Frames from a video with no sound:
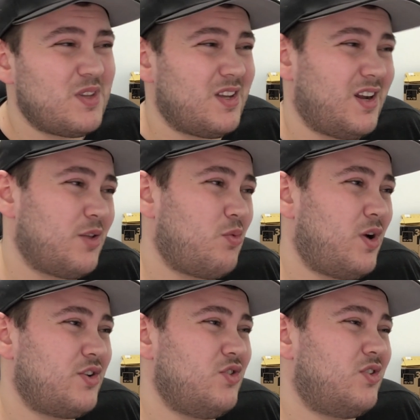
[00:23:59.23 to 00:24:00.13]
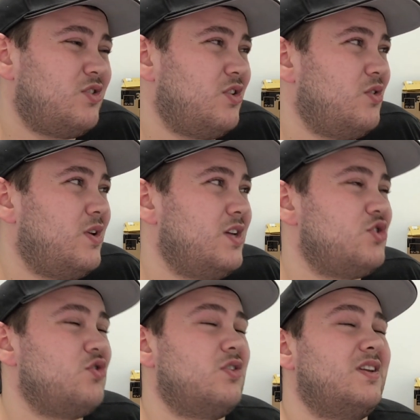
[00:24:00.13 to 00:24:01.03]
Another one you could do is
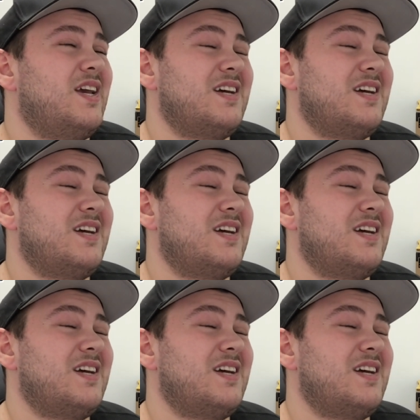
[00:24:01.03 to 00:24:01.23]
you could get a